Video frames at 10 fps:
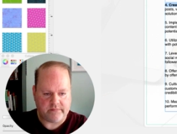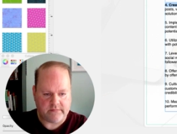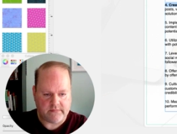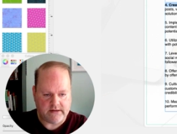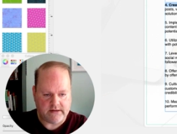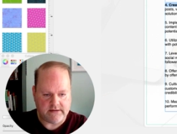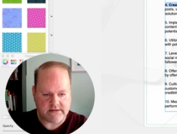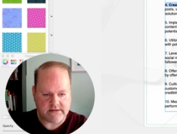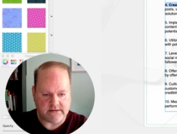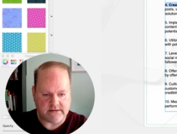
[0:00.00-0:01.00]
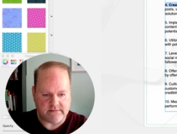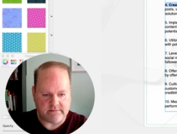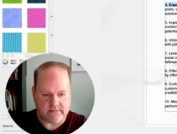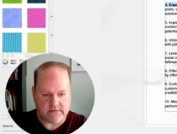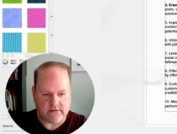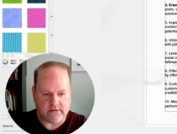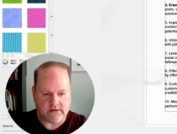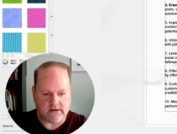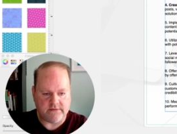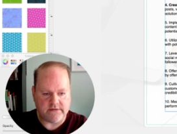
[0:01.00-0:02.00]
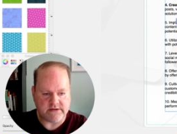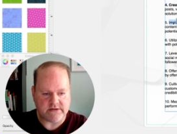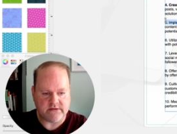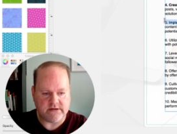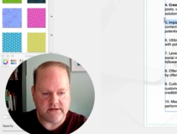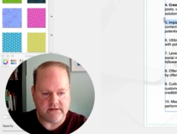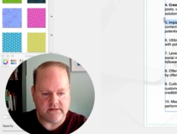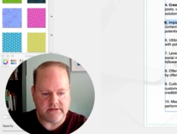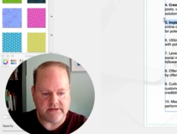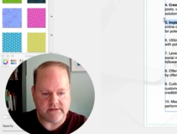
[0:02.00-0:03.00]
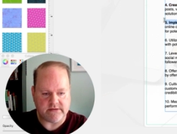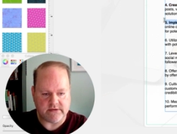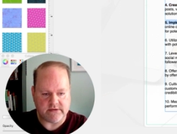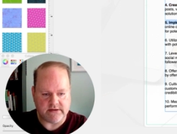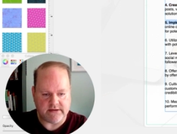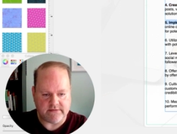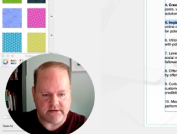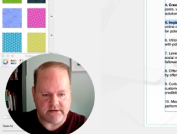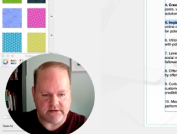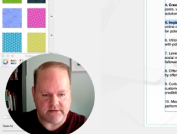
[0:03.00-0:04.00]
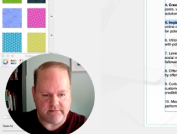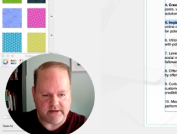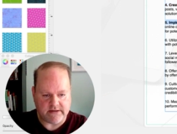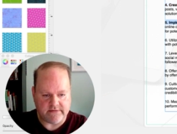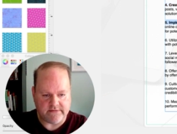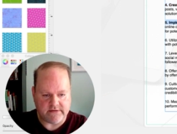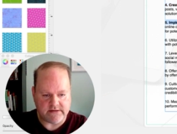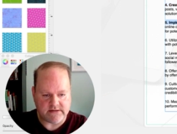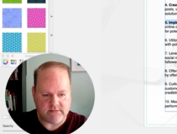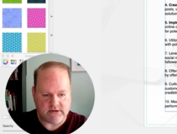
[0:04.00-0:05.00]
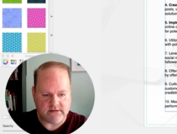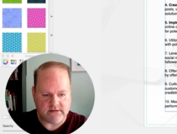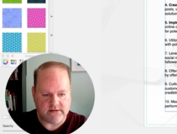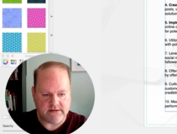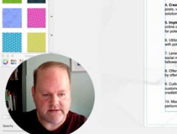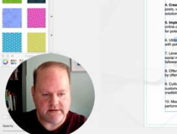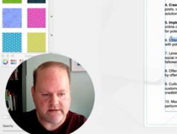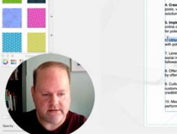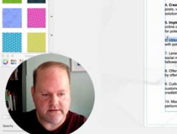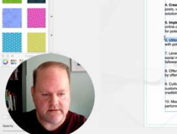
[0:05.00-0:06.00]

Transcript: and it's going off the screen a little bit, so we're going to have to make the font smaller in a second.